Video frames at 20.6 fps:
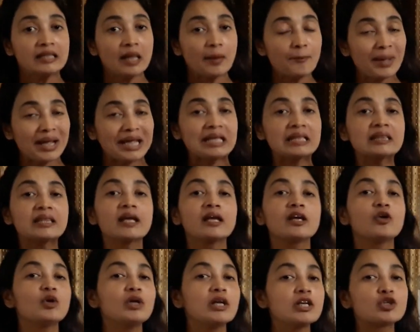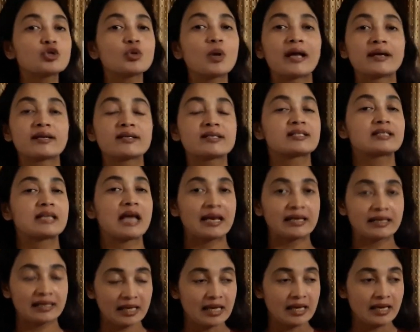the main thing you need to
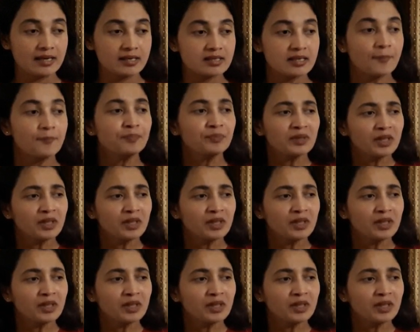understand is